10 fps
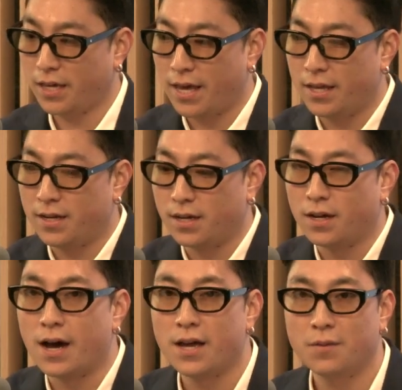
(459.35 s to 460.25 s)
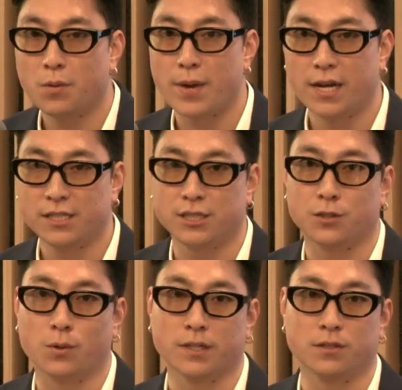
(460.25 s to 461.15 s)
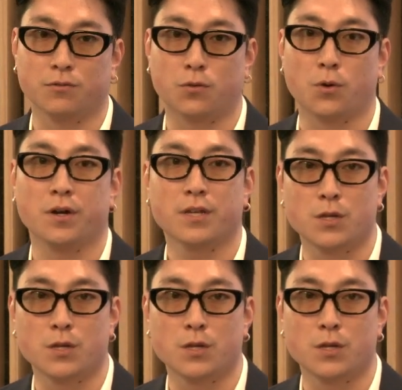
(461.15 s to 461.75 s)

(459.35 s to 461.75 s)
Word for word: and I am the Managing Director for